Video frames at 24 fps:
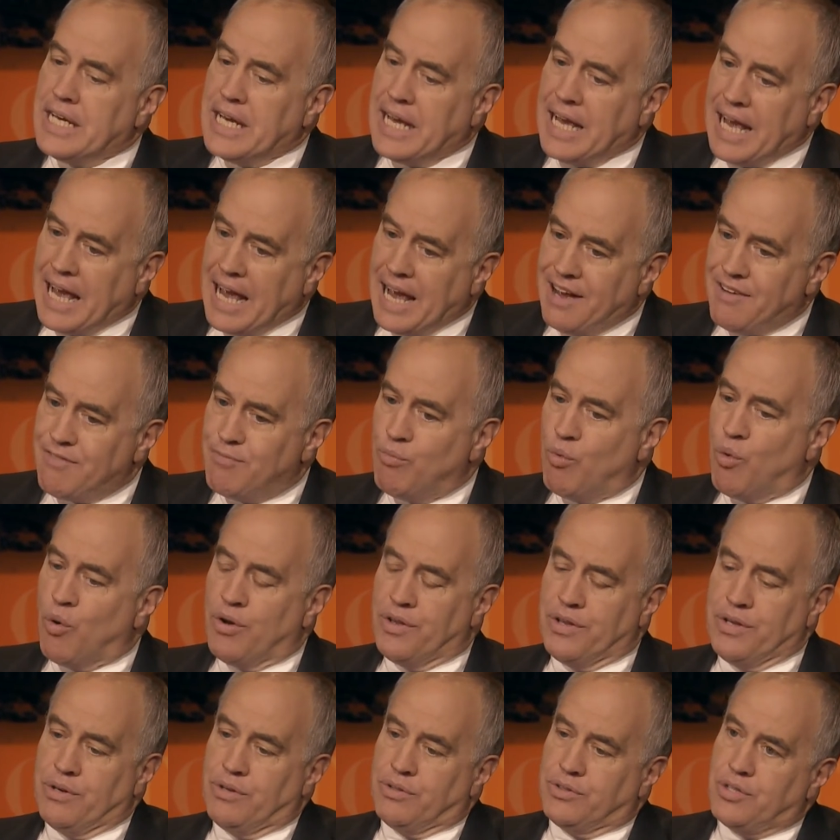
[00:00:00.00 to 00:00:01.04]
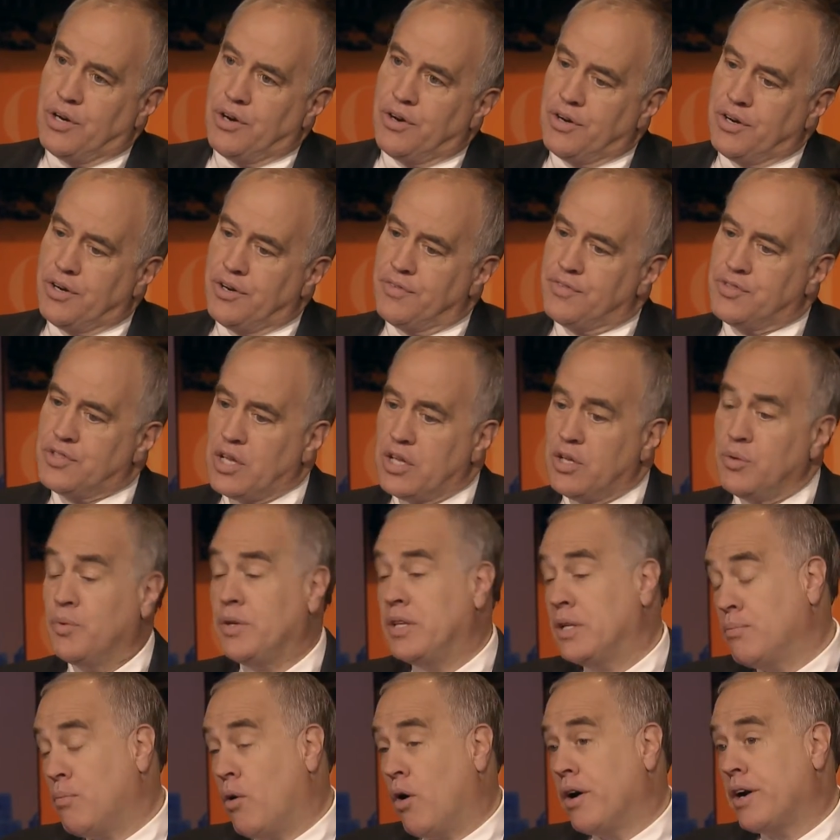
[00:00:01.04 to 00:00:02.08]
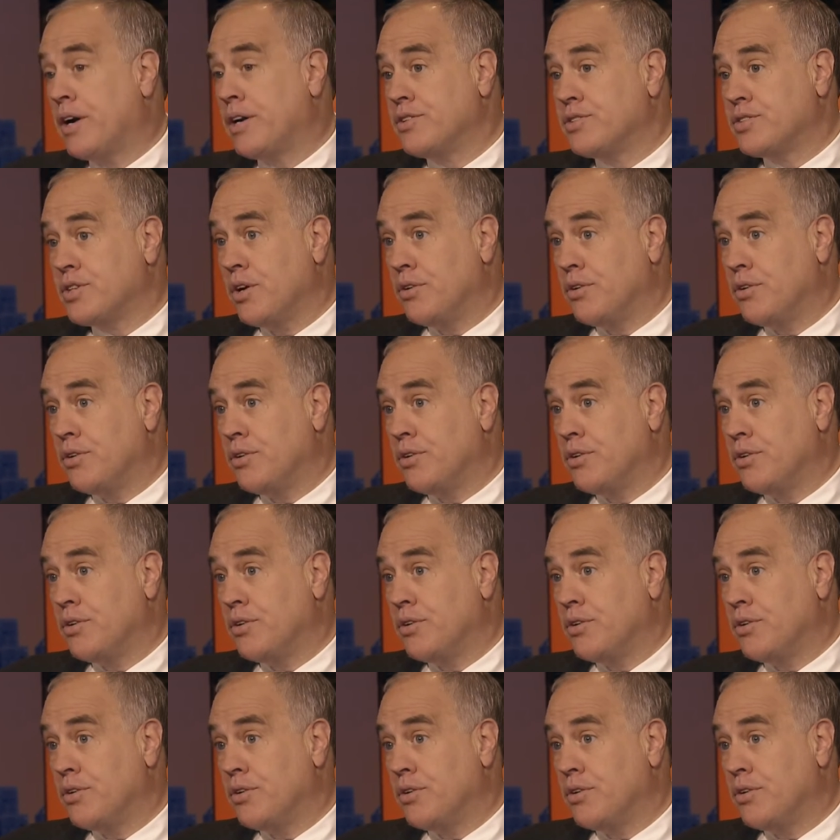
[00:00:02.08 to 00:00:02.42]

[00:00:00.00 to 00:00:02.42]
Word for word: have more in the alternative so that when the markets